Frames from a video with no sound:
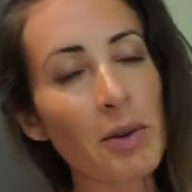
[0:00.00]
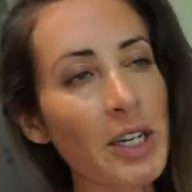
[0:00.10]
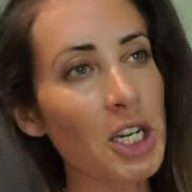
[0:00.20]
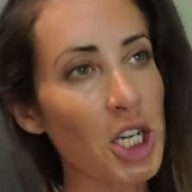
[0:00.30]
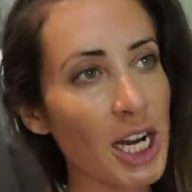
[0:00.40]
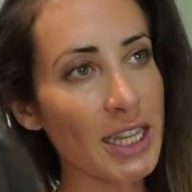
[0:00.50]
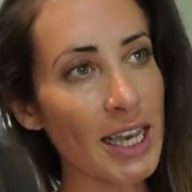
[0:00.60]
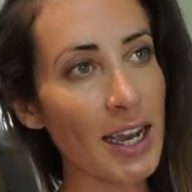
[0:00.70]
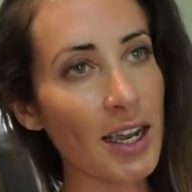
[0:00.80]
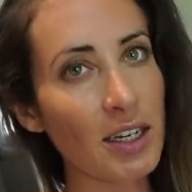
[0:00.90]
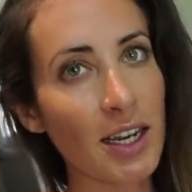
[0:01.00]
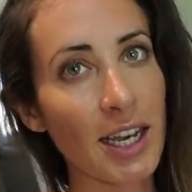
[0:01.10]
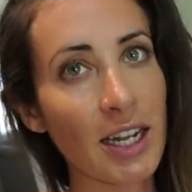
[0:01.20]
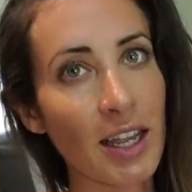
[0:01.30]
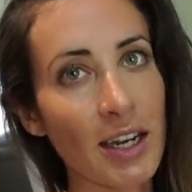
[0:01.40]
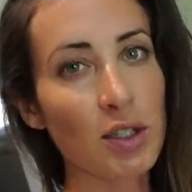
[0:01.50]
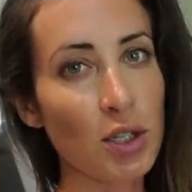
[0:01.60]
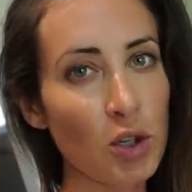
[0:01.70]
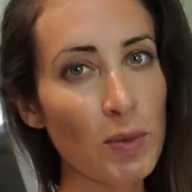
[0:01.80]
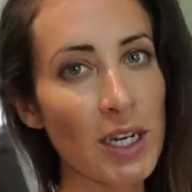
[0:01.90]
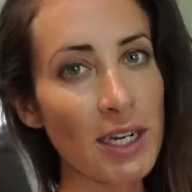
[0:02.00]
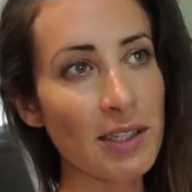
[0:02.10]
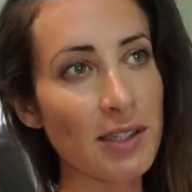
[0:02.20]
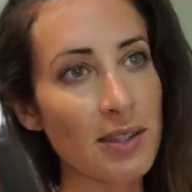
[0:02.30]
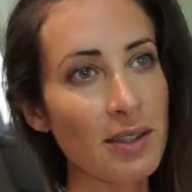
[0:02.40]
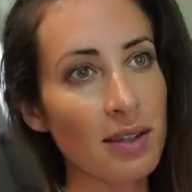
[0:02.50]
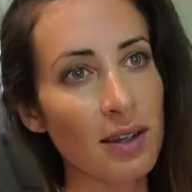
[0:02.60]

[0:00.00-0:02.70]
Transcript: going to check that in like two minutes.